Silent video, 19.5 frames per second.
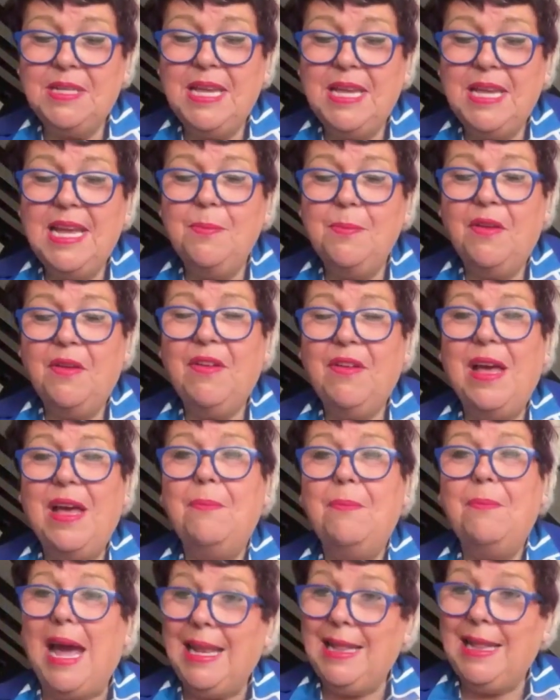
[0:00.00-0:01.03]
he can be found
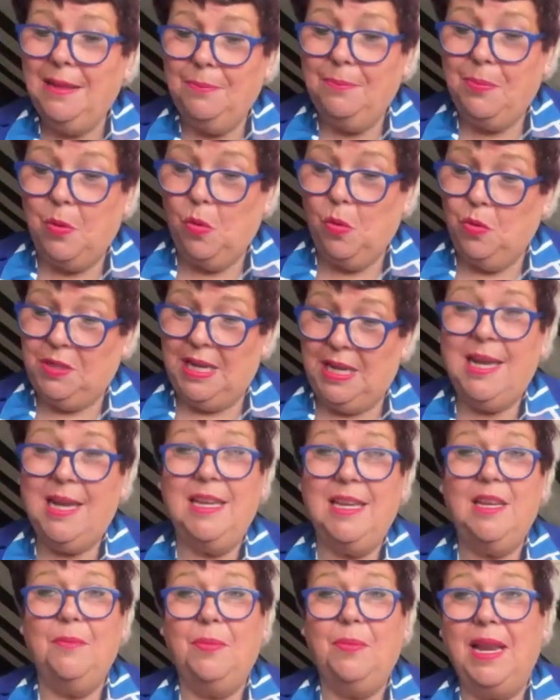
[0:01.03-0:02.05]
paddleboarding,
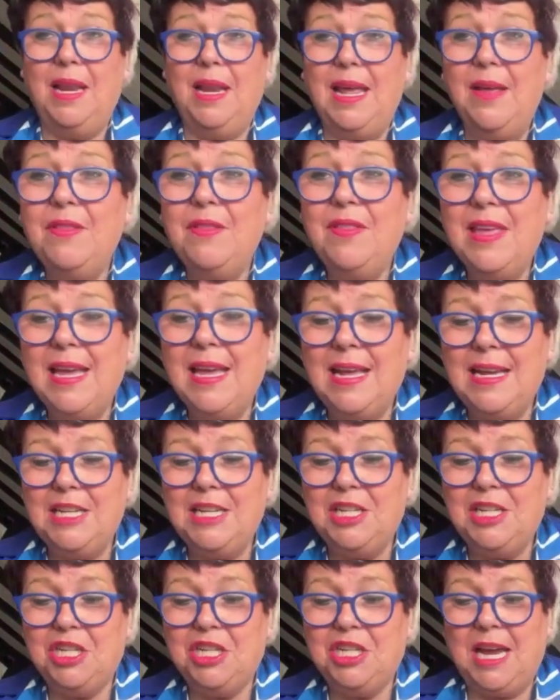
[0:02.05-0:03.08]
can you believe, in the
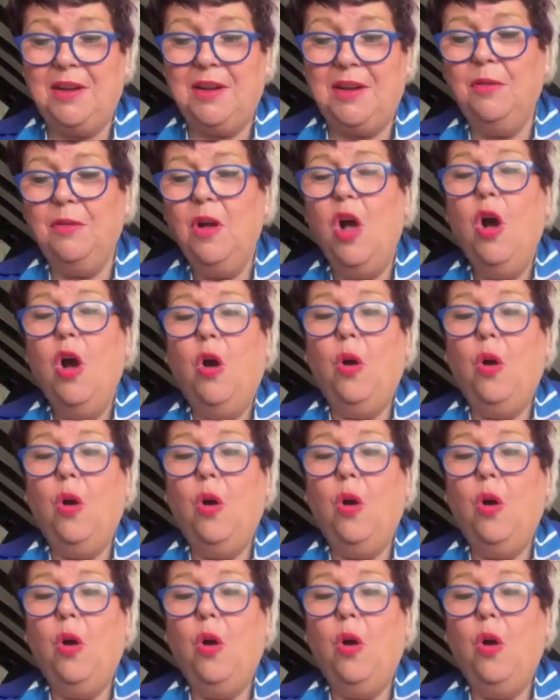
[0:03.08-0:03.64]
English Channel,